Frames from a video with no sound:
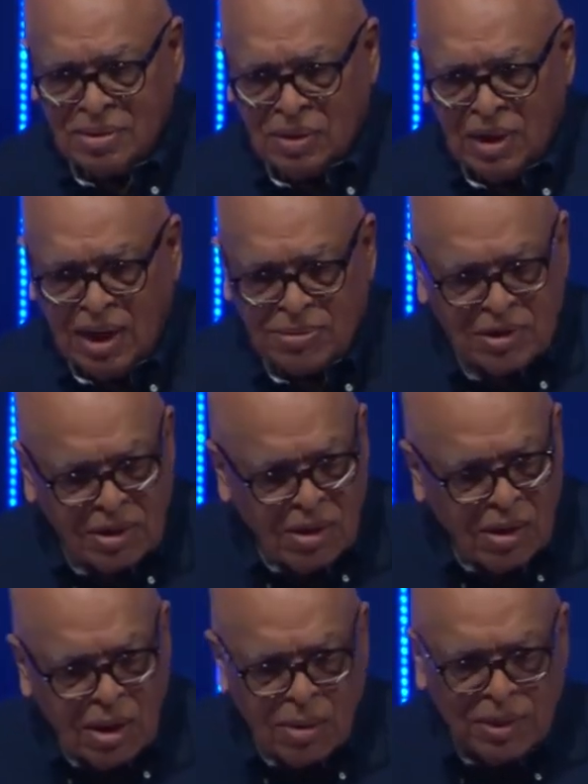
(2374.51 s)
So we hopped in the
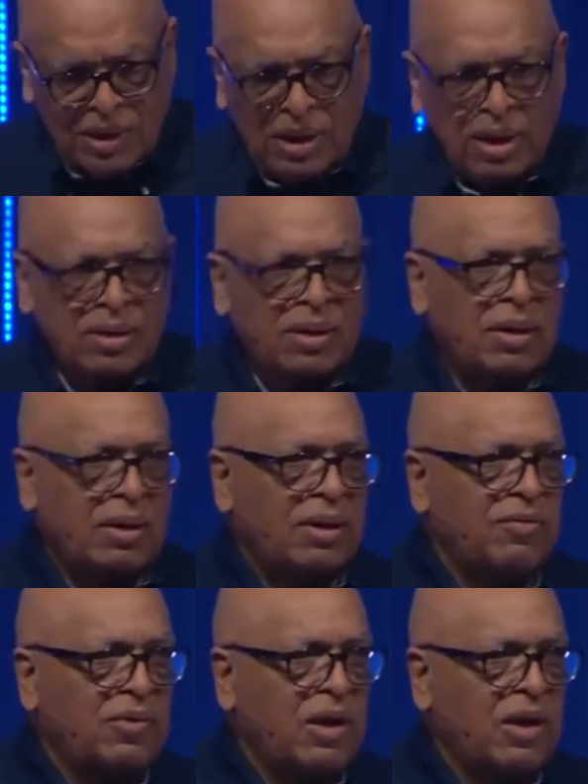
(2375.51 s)
car, went down there,